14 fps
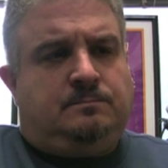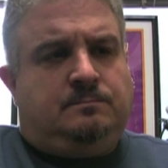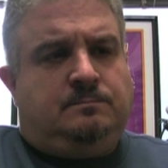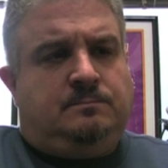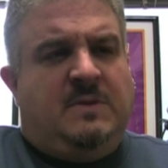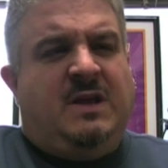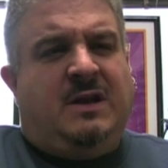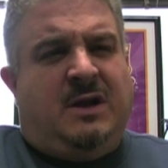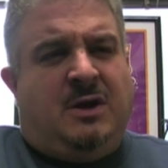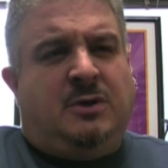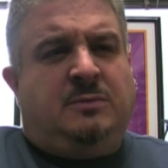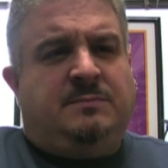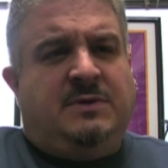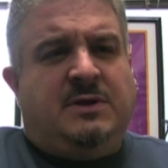you know,
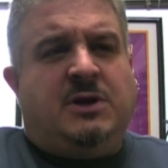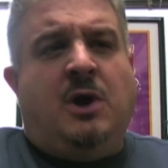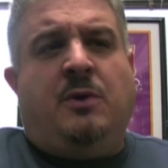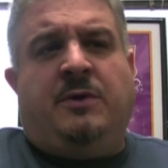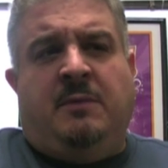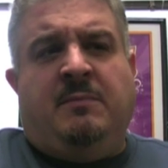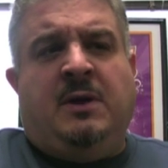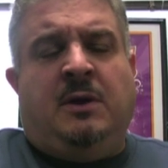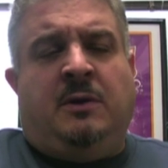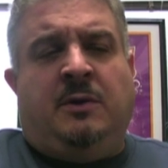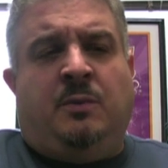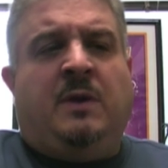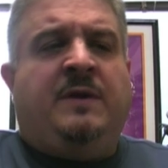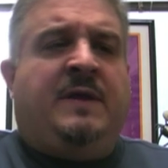you go in the mill and
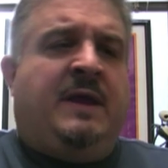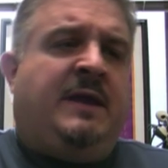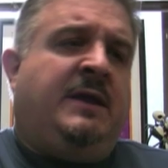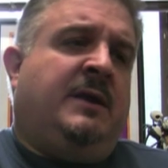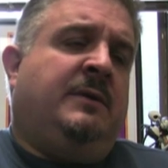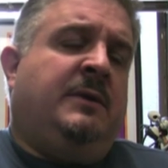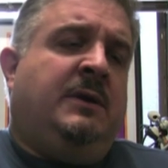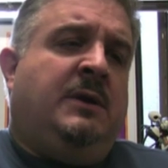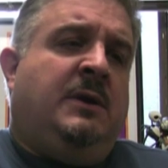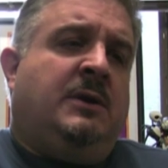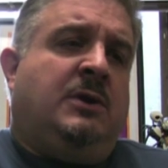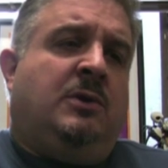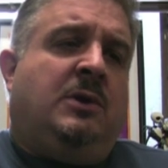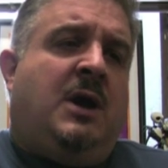one day you
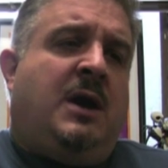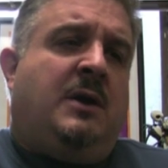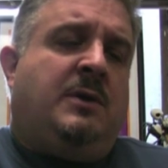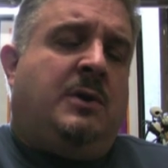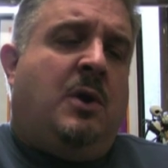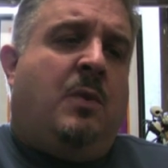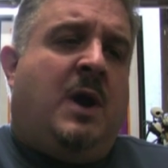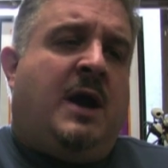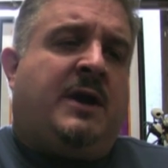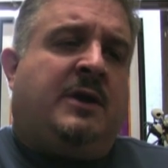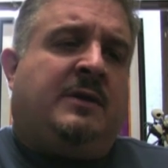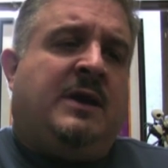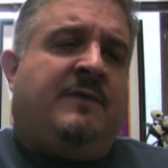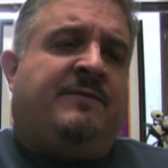go walking
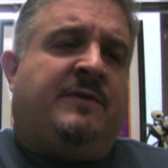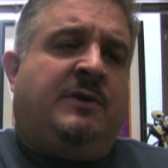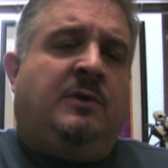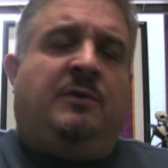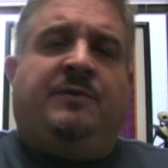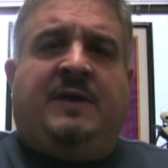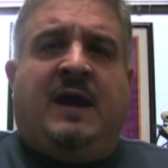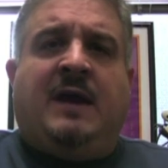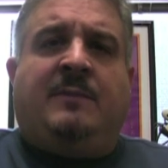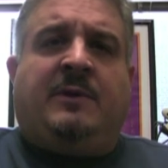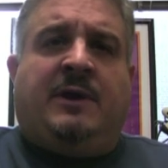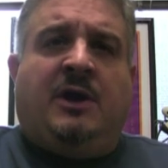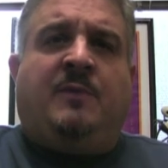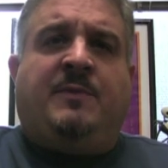around for the old timer to
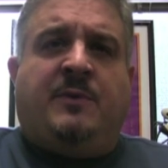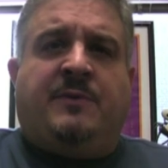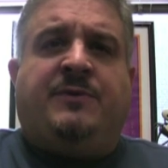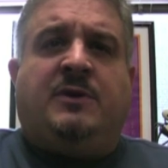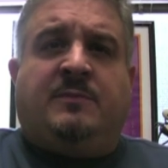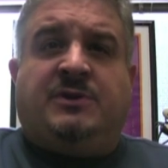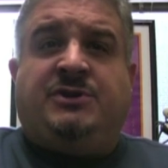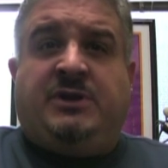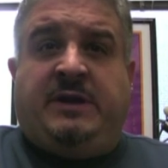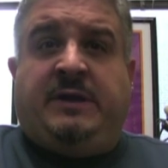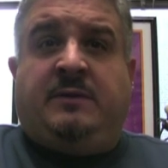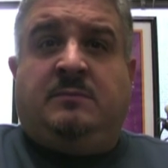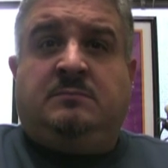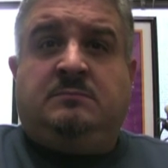help you with your machine.
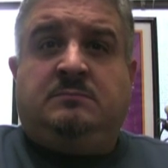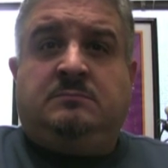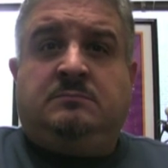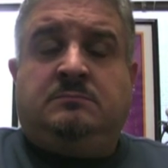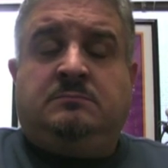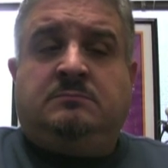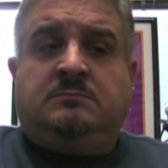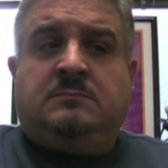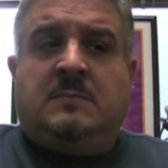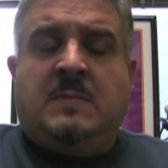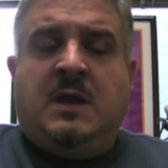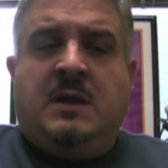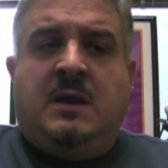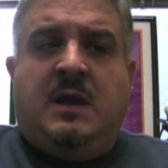
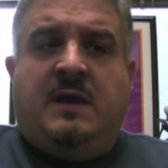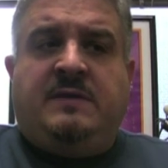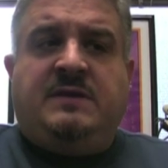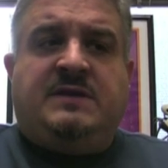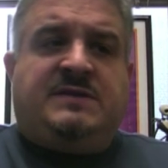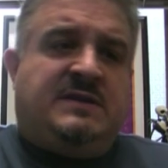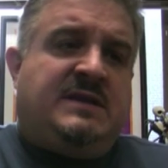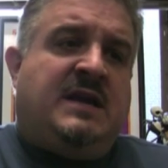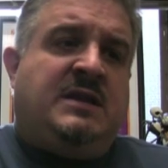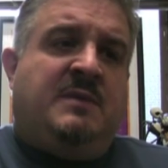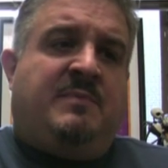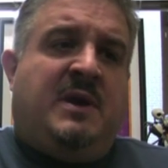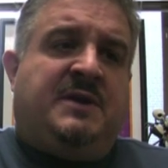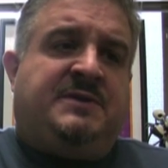And then you sit down and you
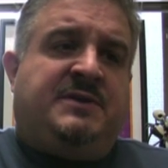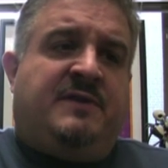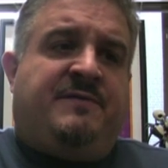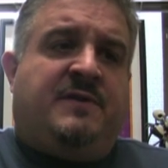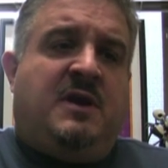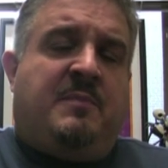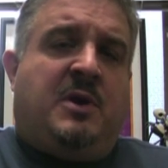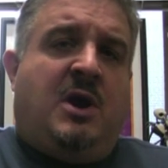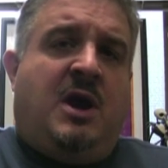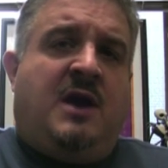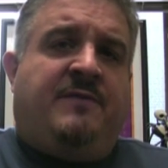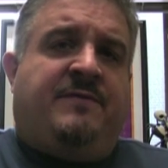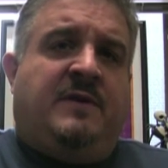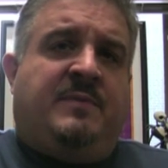buy yourself a cup of
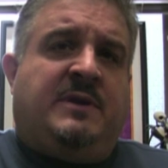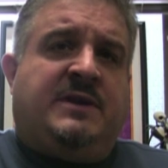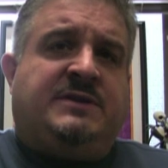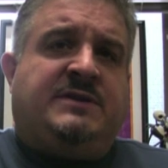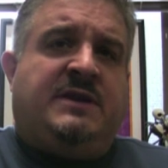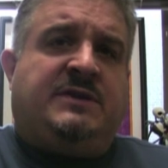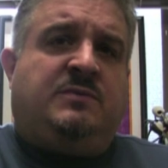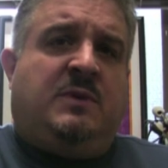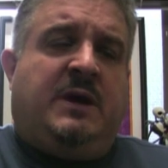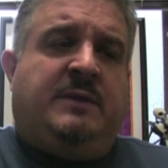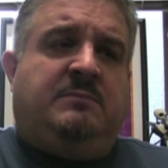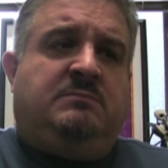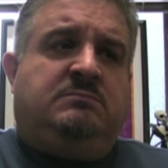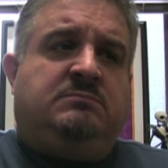coffee because guess what?
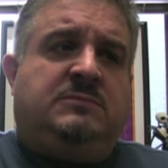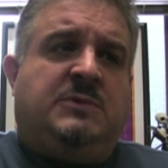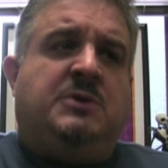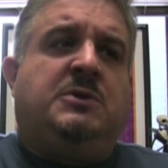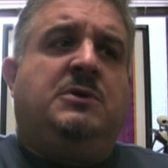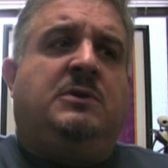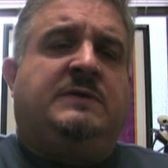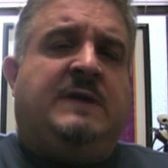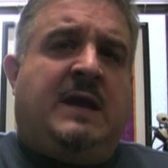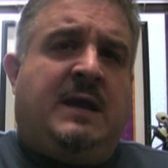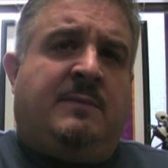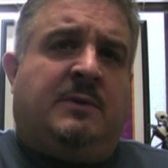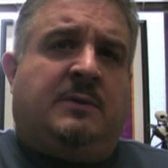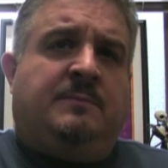You're the old
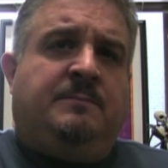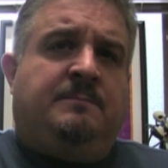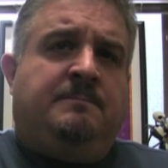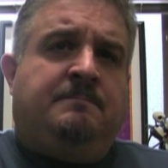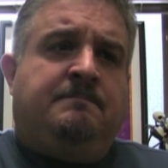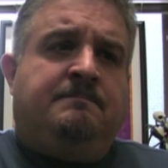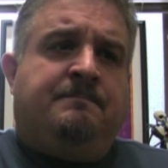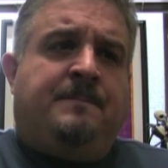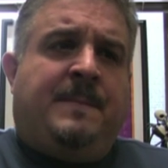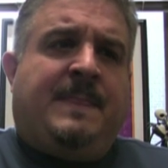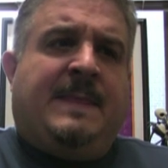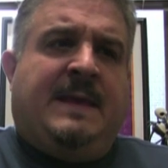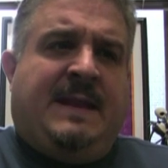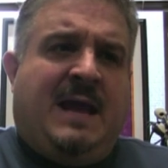timer.
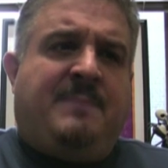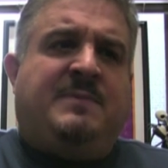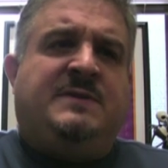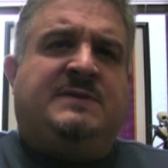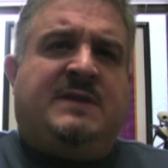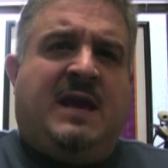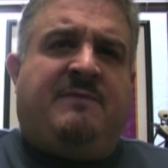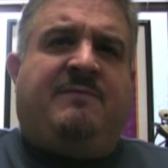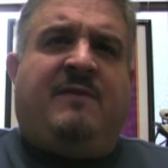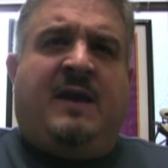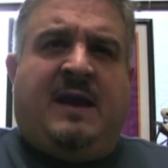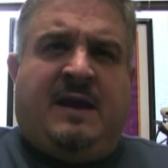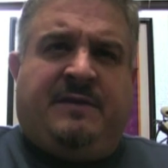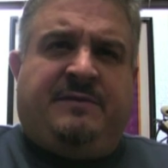It happens that
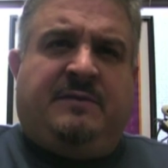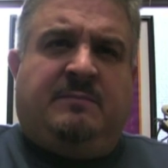fast.